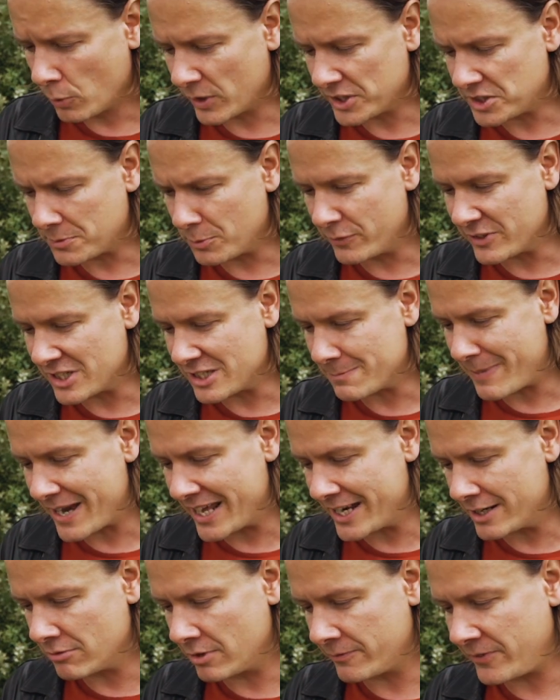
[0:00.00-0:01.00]
Which movie is
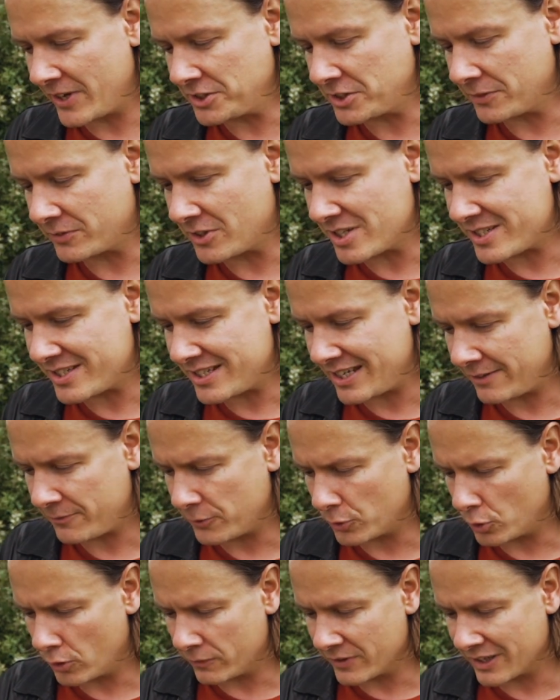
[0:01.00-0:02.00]
better, Revenge of the
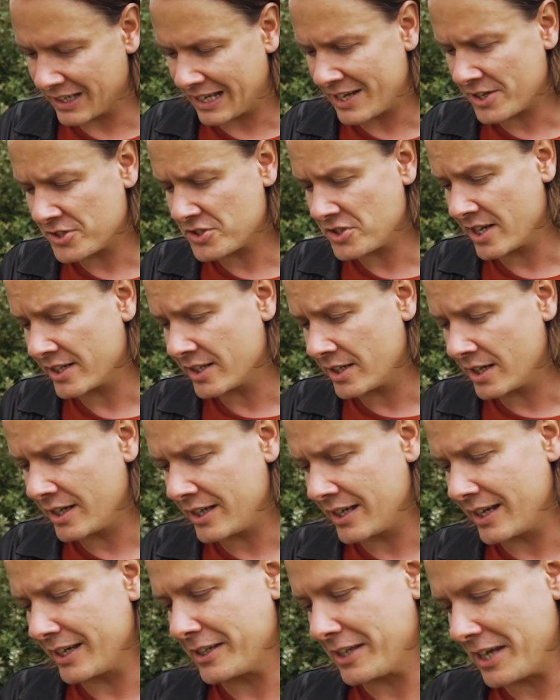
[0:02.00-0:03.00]
Sith or The Last
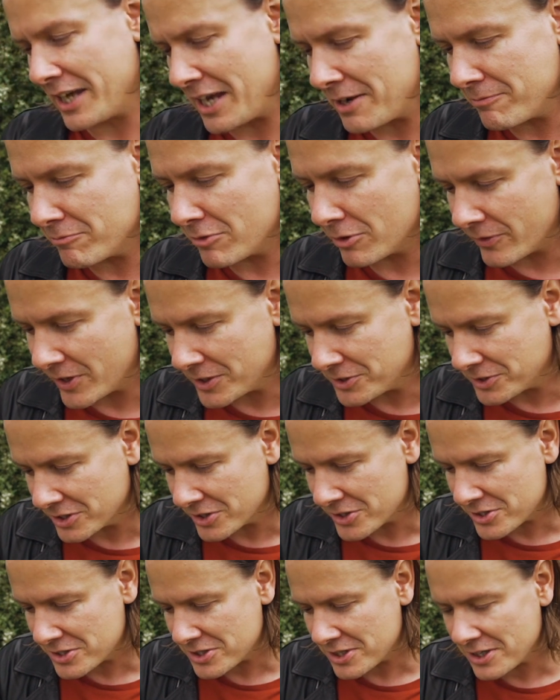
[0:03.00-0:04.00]
Jedi? Again, Revenge of
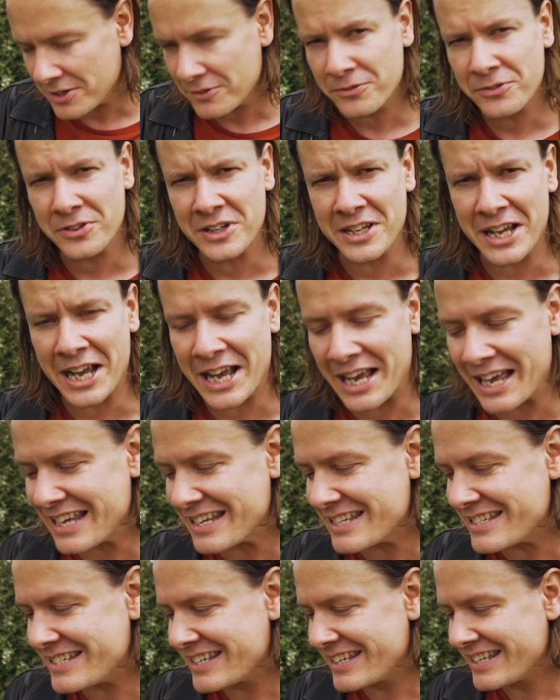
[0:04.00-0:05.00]
the Sith. It
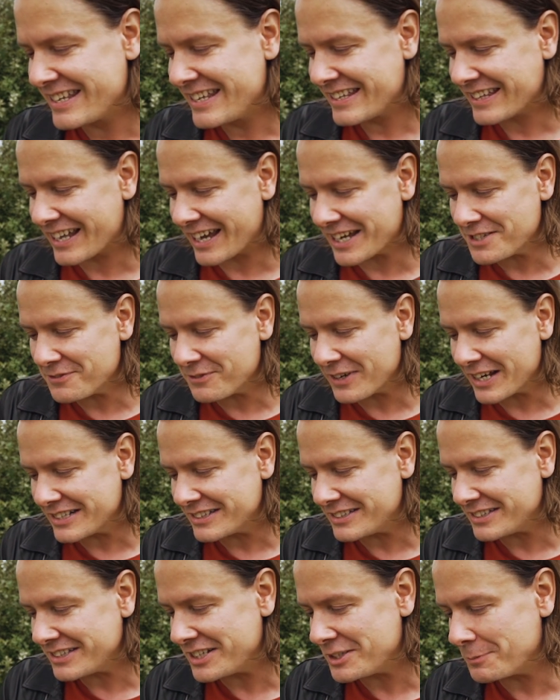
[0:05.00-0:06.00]
has that
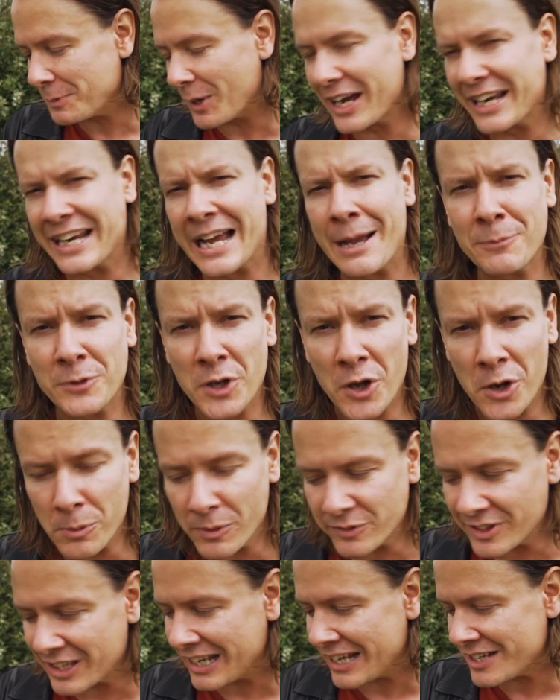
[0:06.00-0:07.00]
advantage, but I am going
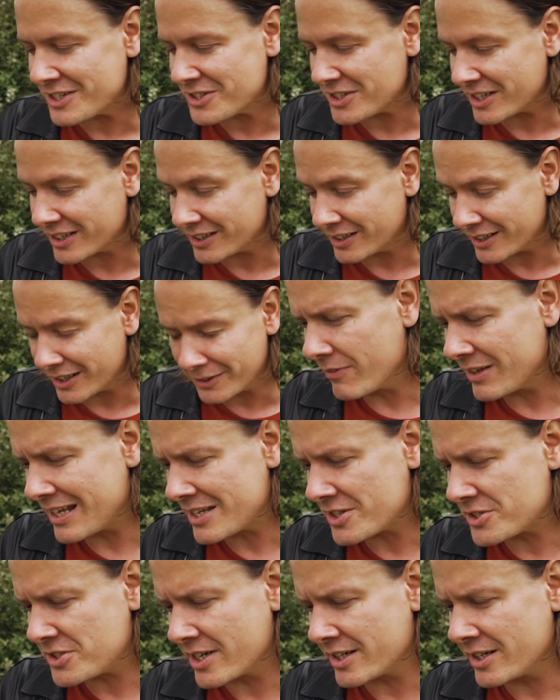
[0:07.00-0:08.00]
with The Last Jedi. The
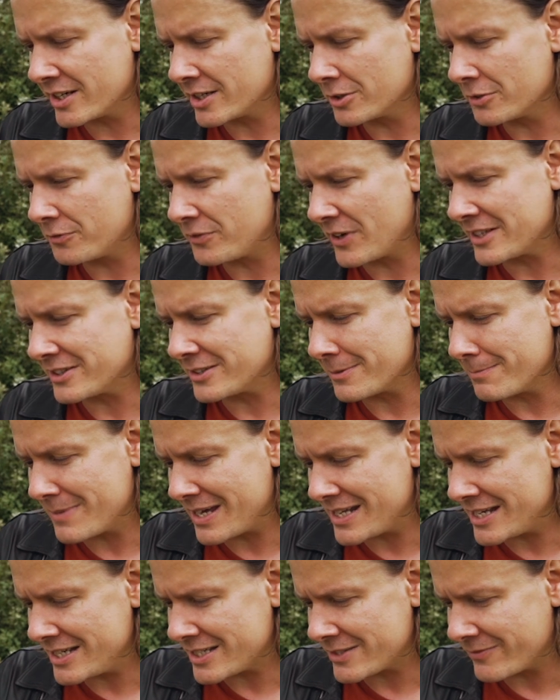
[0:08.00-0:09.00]
Last Jedi or The Phantom
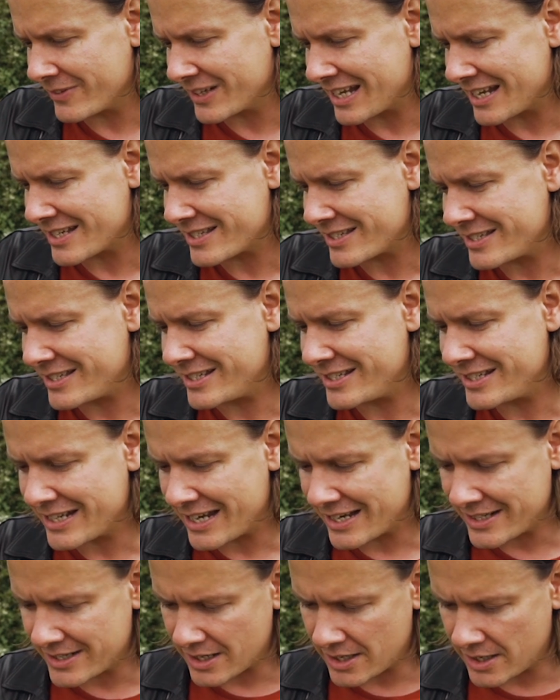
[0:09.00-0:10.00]
Menace? The Last
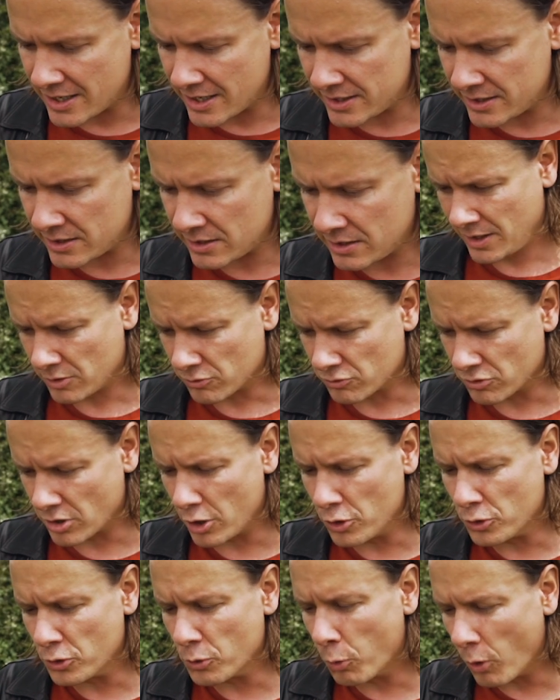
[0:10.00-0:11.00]
Jedi.
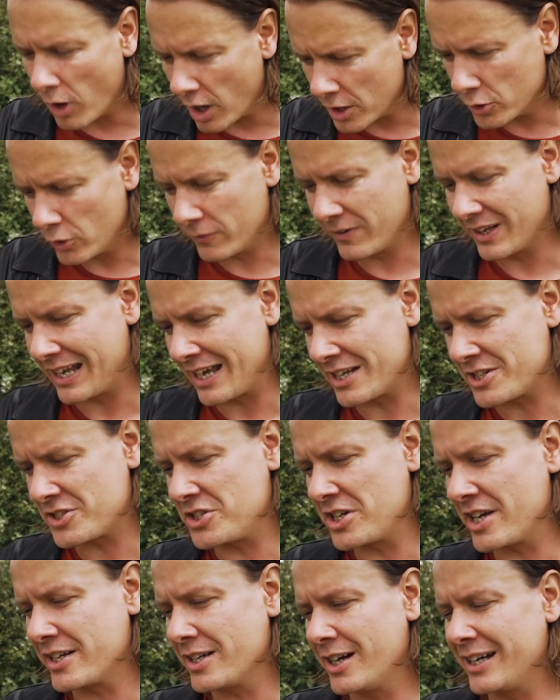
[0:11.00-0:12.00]
Rogue One or The Last
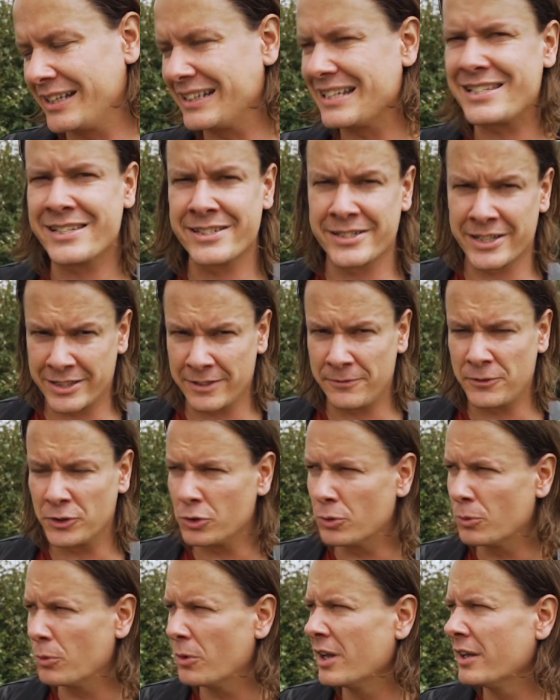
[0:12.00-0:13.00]
Jedi? This is a
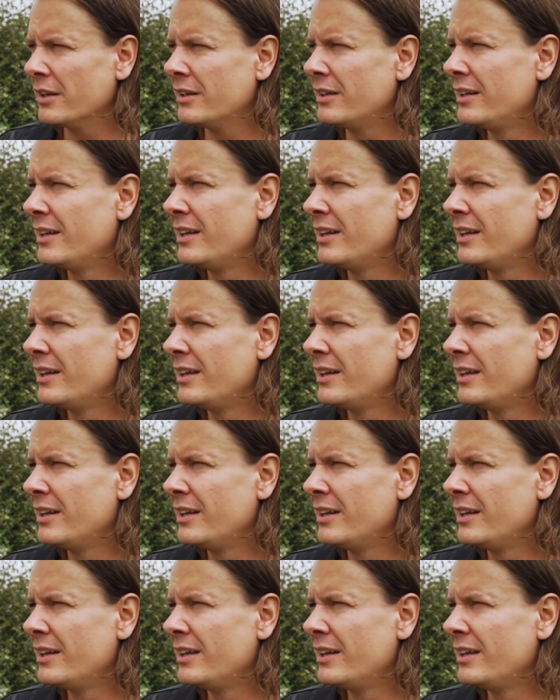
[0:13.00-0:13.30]
difficult one,